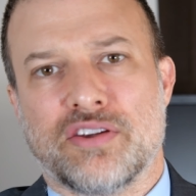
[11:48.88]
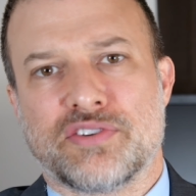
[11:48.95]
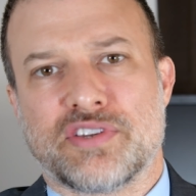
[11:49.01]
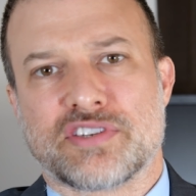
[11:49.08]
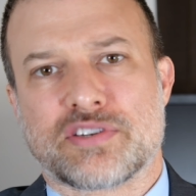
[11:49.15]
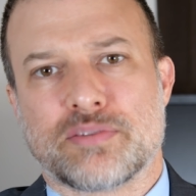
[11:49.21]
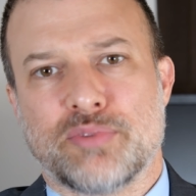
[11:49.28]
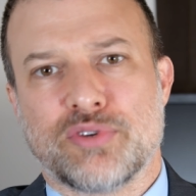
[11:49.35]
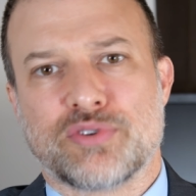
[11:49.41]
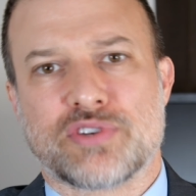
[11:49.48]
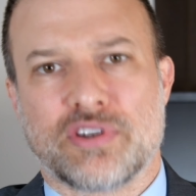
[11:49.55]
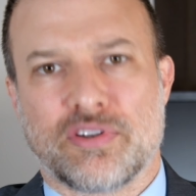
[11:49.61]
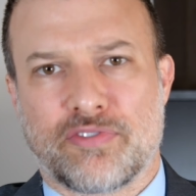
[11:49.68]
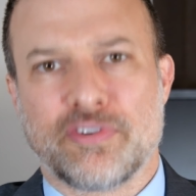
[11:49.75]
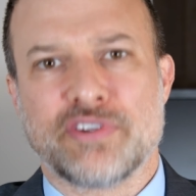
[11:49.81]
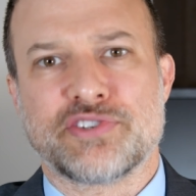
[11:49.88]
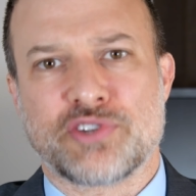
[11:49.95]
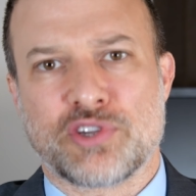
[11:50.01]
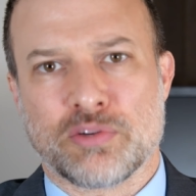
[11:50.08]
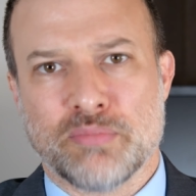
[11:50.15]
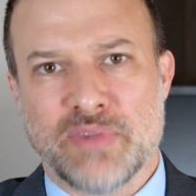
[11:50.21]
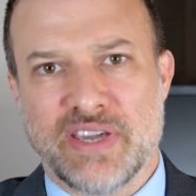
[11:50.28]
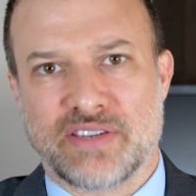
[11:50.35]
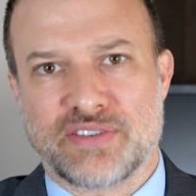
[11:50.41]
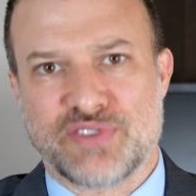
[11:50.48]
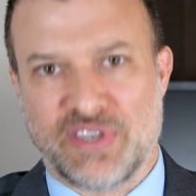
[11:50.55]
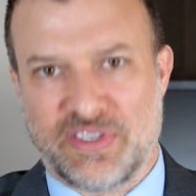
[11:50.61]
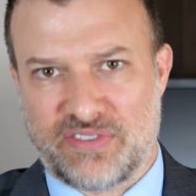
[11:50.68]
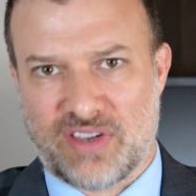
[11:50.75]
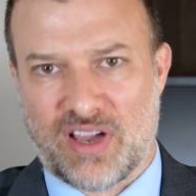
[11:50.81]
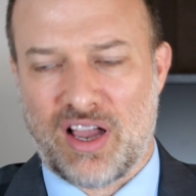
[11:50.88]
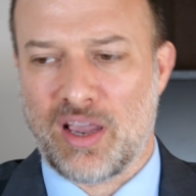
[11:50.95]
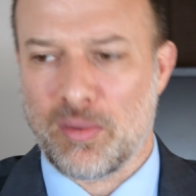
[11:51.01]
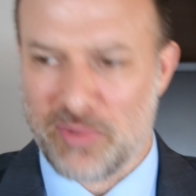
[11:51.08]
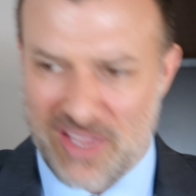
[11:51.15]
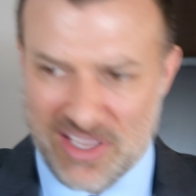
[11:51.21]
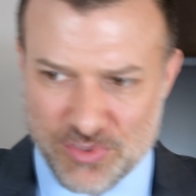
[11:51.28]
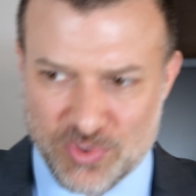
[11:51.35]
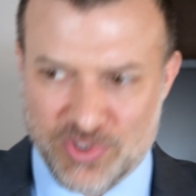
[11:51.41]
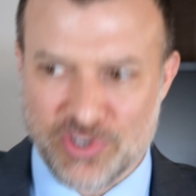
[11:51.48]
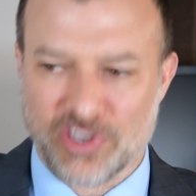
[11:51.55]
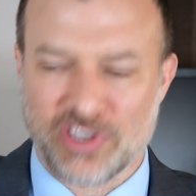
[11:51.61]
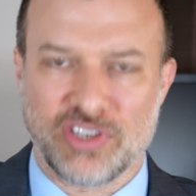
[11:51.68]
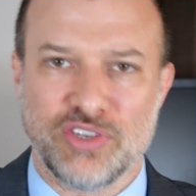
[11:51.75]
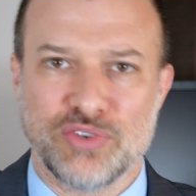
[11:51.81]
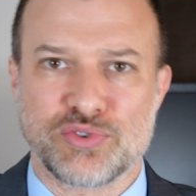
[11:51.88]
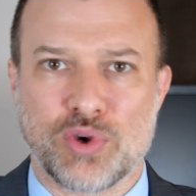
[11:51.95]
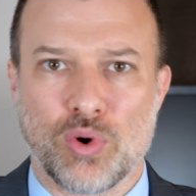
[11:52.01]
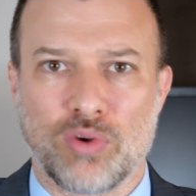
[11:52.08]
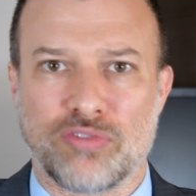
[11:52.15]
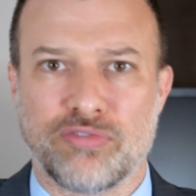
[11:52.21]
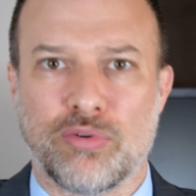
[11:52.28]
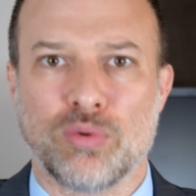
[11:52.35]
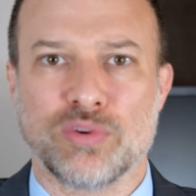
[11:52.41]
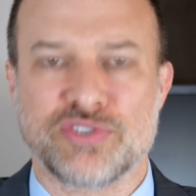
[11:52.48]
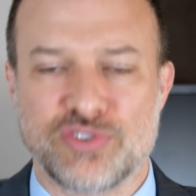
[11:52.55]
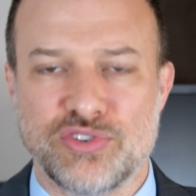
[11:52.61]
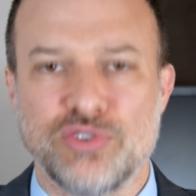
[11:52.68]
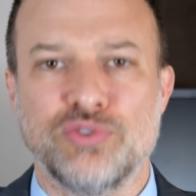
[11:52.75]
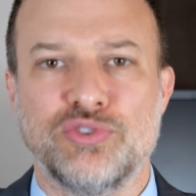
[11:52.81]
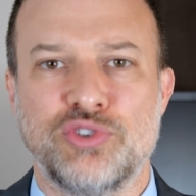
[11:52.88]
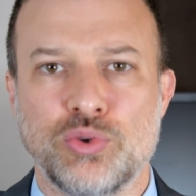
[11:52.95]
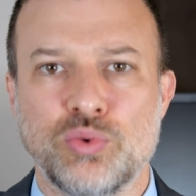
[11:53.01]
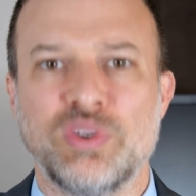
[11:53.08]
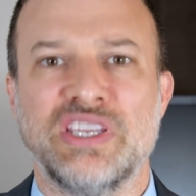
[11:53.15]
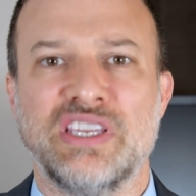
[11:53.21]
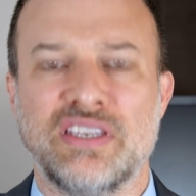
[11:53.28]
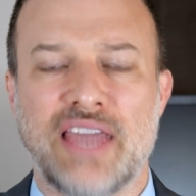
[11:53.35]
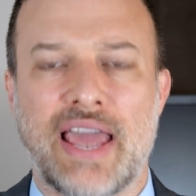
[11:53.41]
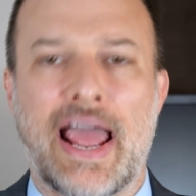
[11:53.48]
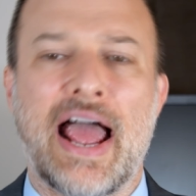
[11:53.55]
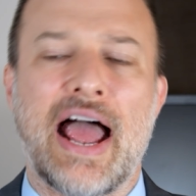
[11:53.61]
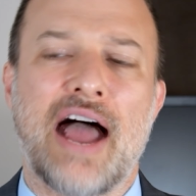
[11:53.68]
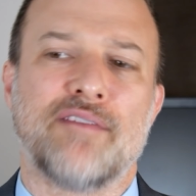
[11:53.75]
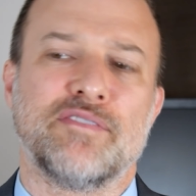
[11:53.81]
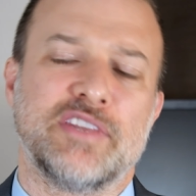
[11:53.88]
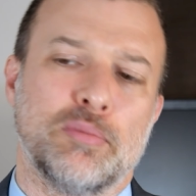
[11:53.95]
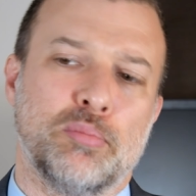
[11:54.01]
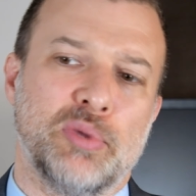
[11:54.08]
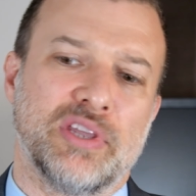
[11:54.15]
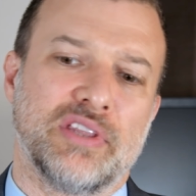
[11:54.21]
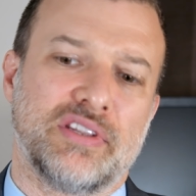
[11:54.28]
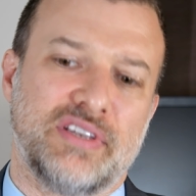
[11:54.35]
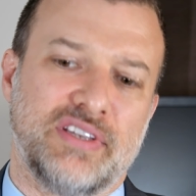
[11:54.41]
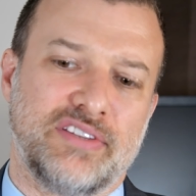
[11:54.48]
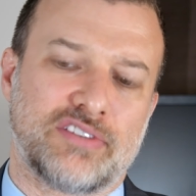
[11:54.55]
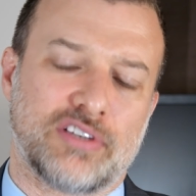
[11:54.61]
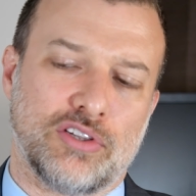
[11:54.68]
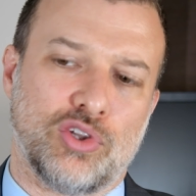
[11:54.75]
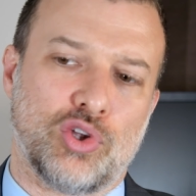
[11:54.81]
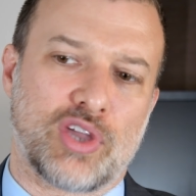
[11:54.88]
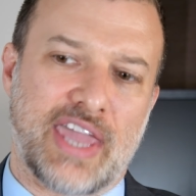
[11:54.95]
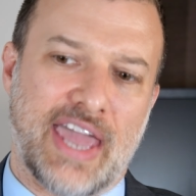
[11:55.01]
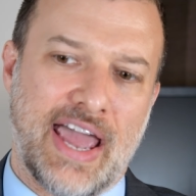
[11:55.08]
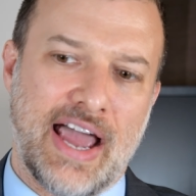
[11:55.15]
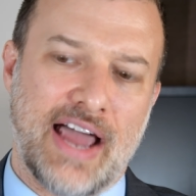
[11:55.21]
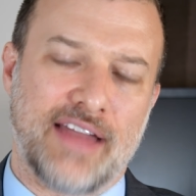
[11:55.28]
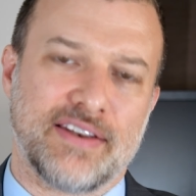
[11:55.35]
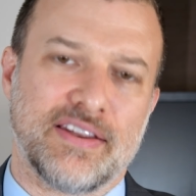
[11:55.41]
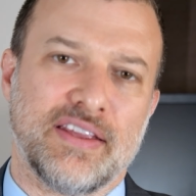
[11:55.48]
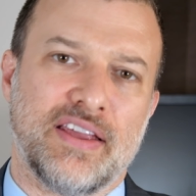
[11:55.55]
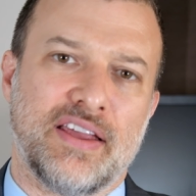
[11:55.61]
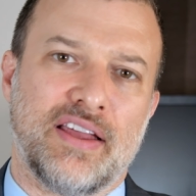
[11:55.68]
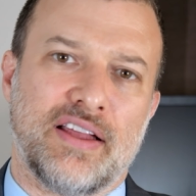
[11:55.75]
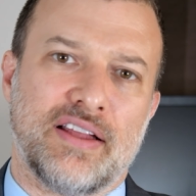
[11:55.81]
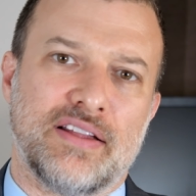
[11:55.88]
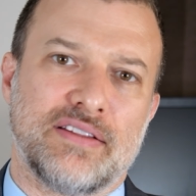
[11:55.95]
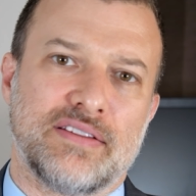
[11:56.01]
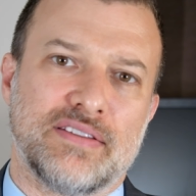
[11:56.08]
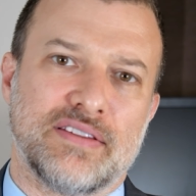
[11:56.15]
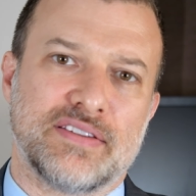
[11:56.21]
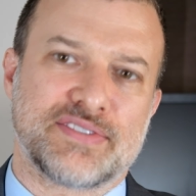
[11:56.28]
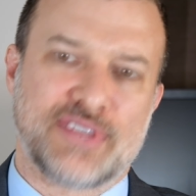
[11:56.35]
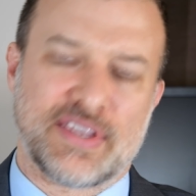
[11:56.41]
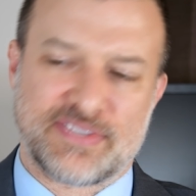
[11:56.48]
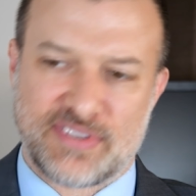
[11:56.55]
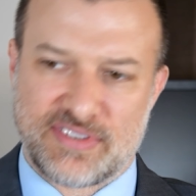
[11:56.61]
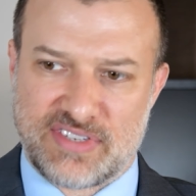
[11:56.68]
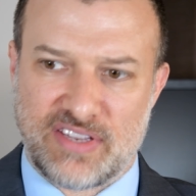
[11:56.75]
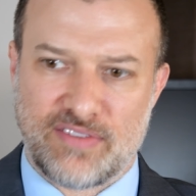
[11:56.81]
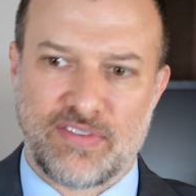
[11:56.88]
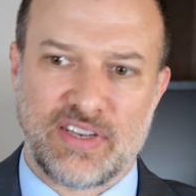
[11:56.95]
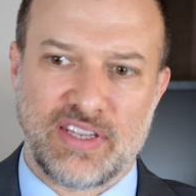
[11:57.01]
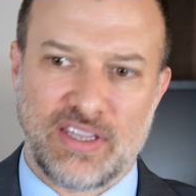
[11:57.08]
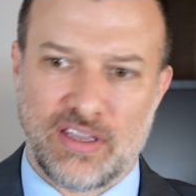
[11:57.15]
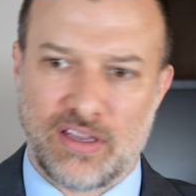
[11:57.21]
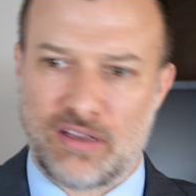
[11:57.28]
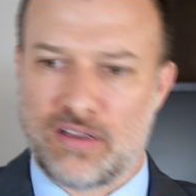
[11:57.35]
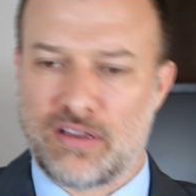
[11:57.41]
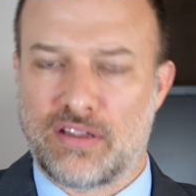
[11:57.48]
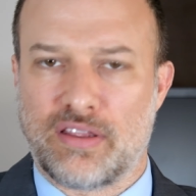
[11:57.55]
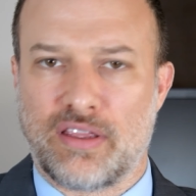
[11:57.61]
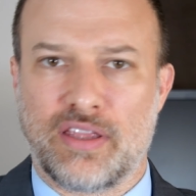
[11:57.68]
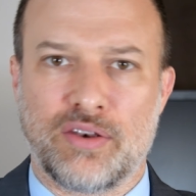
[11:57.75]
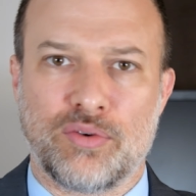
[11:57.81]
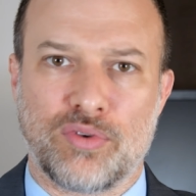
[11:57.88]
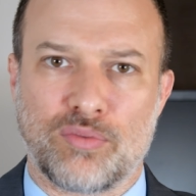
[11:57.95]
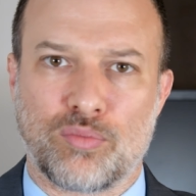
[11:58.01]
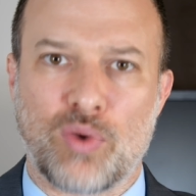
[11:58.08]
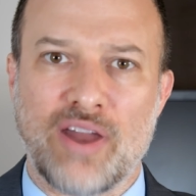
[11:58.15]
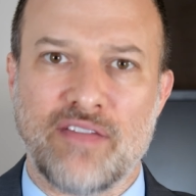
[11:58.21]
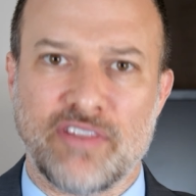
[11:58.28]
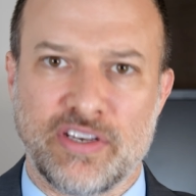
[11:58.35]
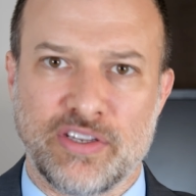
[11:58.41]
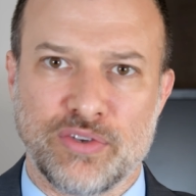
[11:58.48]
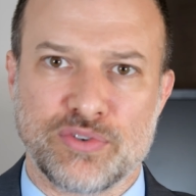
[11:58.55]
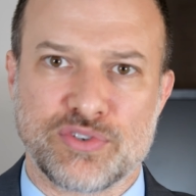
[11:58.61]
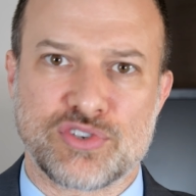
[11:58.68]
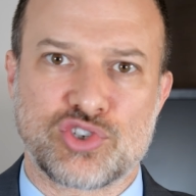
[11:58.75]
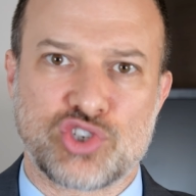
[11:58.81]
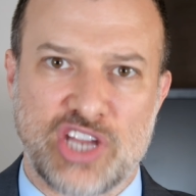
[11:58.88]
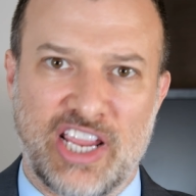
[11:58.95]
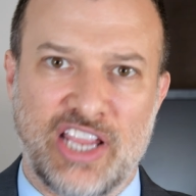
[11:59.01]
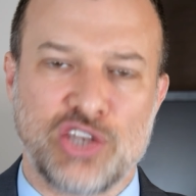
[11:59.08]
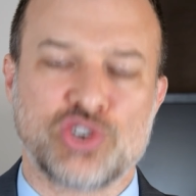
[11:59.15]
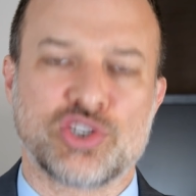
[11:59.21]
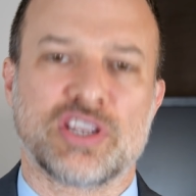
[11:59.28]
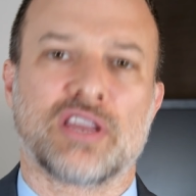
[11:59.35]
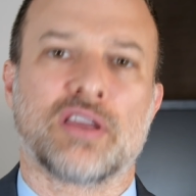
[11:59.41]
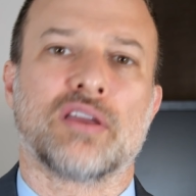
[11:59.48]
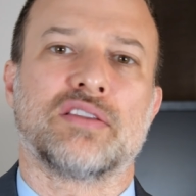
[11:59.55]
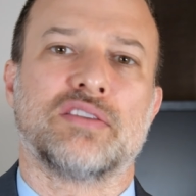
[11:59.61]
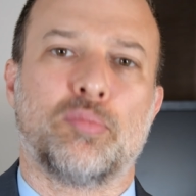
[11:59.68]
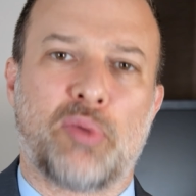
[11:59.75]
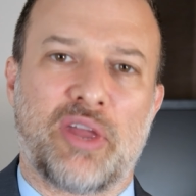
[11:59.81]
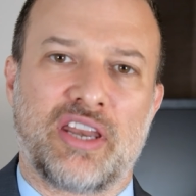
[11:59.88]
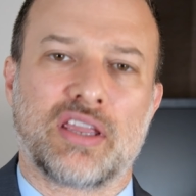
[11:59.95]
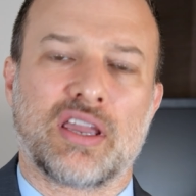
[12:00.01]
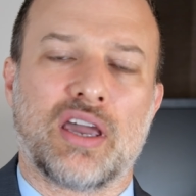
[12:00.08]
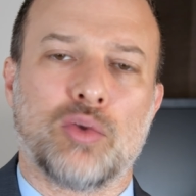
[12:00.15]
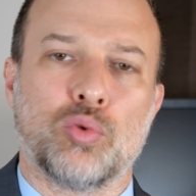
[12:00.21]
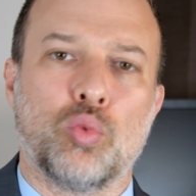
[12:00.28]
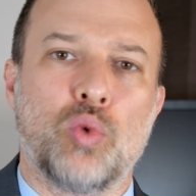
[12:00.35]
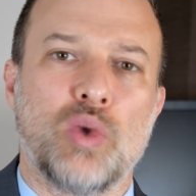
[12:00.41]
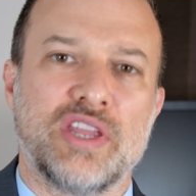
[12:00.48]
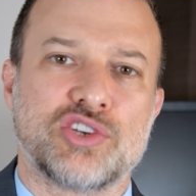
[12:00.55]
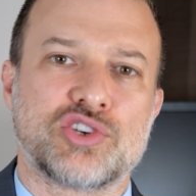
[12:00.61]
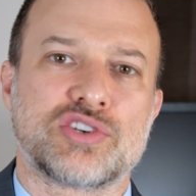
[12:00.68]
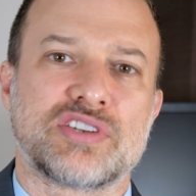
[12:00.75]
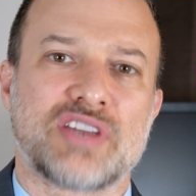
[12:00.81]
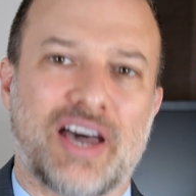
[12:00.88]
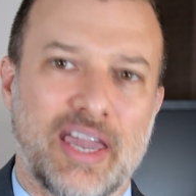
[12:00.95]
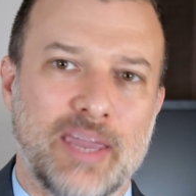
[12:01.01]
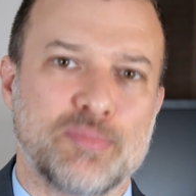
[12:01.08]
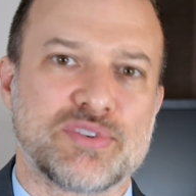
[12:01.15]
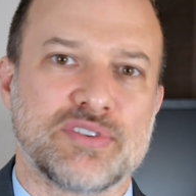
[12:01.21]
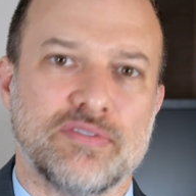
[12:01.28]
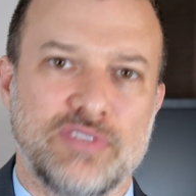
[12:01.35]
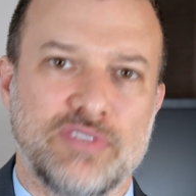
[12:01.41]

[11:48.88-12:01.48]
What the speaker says: distribution, you're freezing your mix in time, and that's what you're going to use going forward. So you do need to have the ability to look at the sensitivity in revenues changing depending on which types of